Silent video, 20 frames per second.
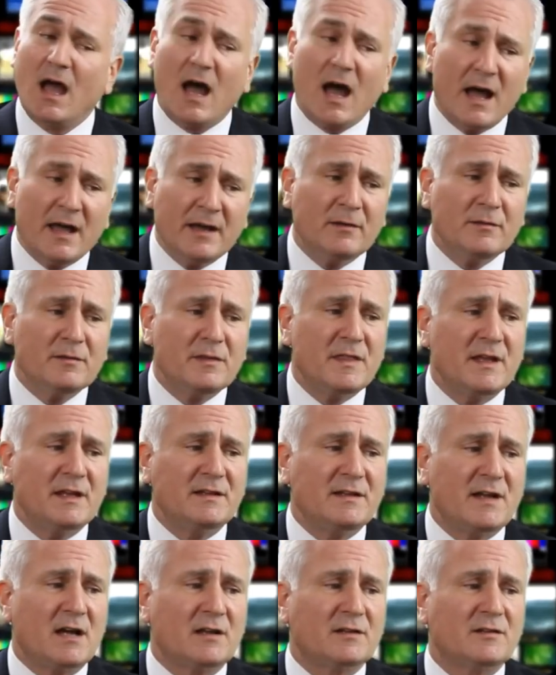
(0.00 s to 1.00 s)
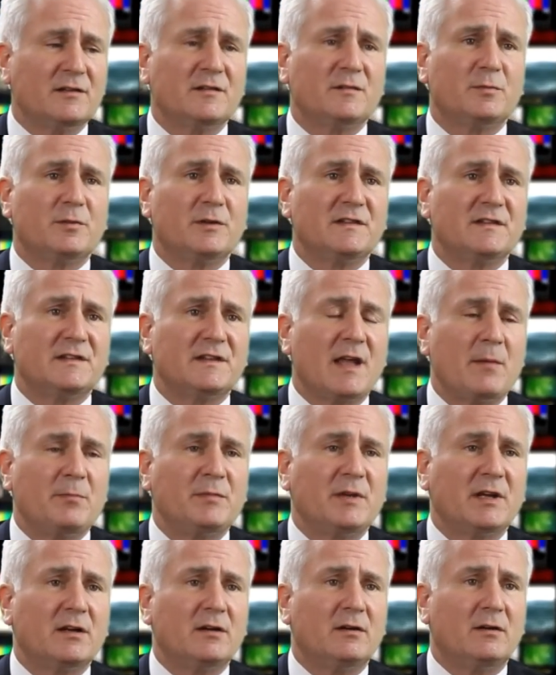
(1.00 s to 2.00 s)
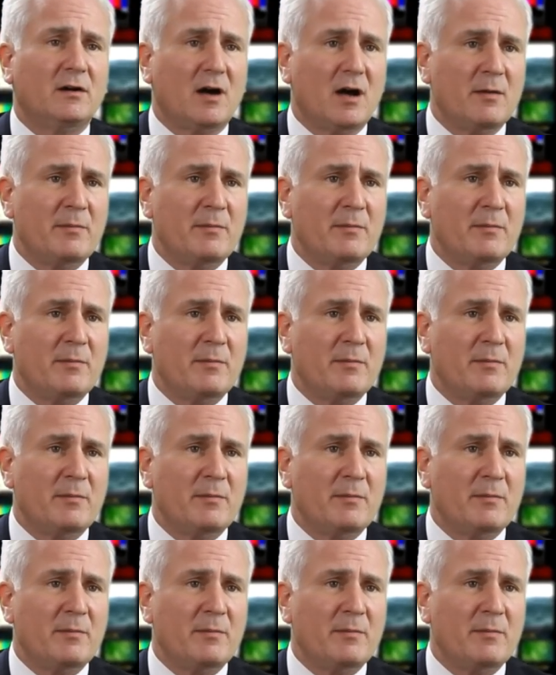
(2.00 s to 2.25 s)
I don't think doctors were skeptical